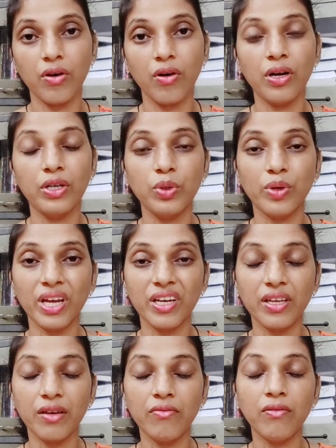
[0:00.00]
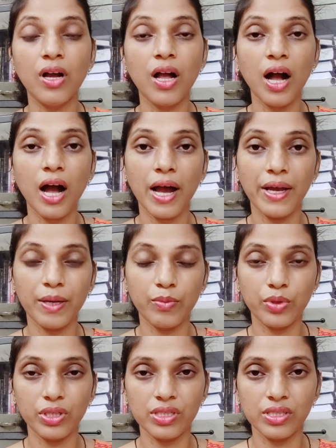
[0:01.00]
or you can give higher
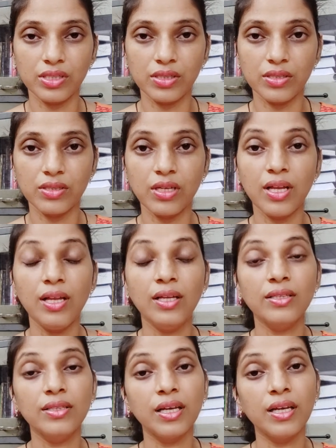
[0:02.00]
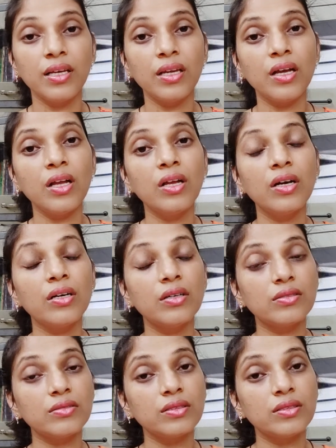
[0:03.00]
potencies. Then
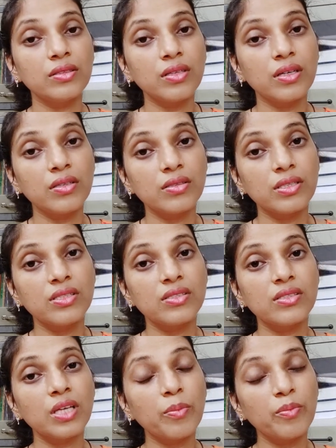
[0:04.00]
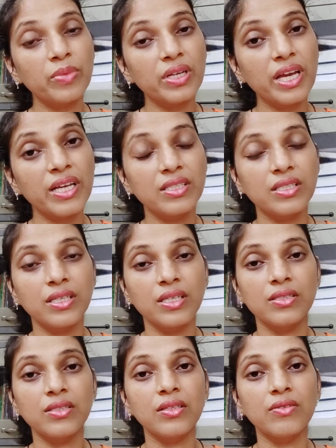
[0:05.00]
in some
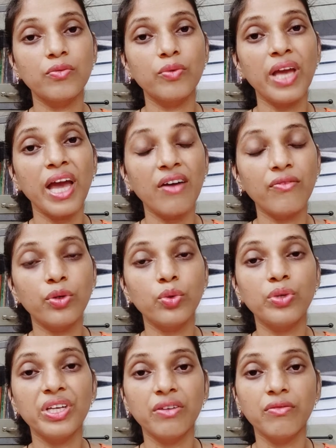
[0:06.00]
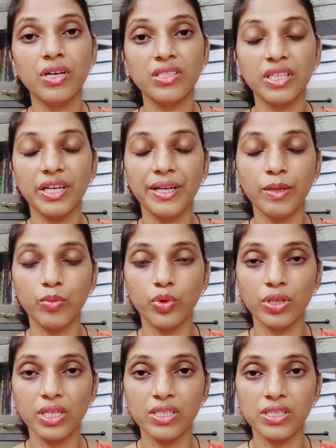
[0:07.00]
cases we have to give ascending
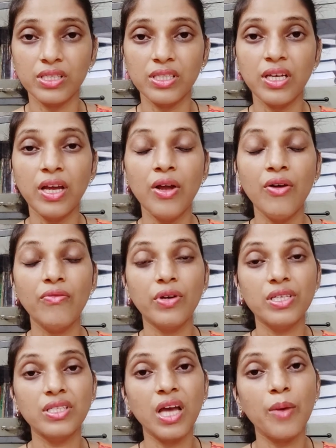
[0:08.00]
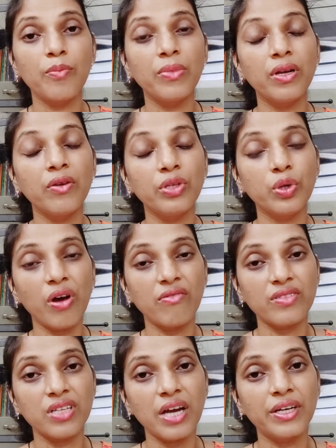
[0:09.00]
potency. For example, you
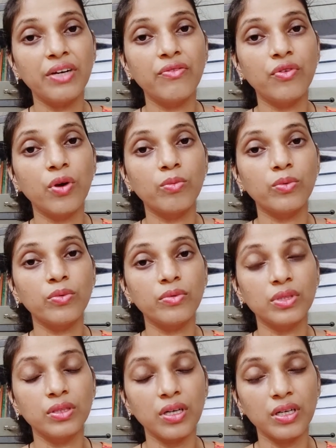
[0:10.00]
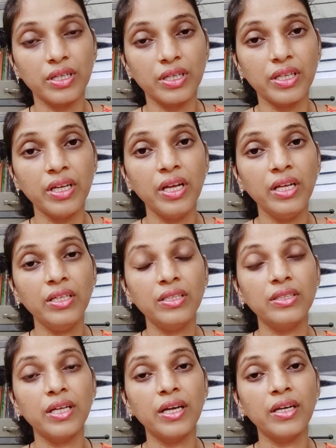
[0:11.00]
have started from 30,
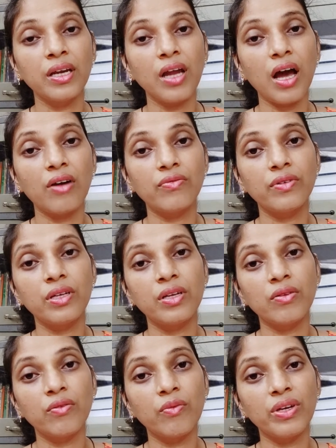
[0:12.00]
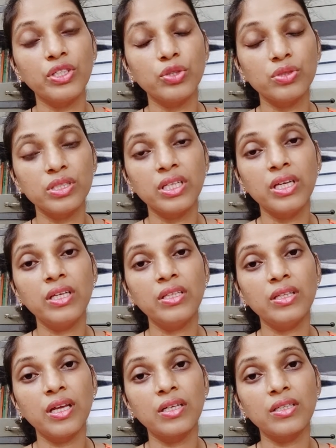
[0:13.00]
then after when you see
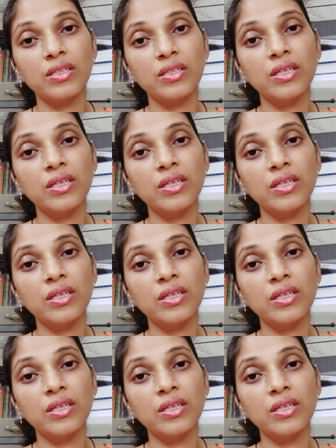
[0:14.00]
that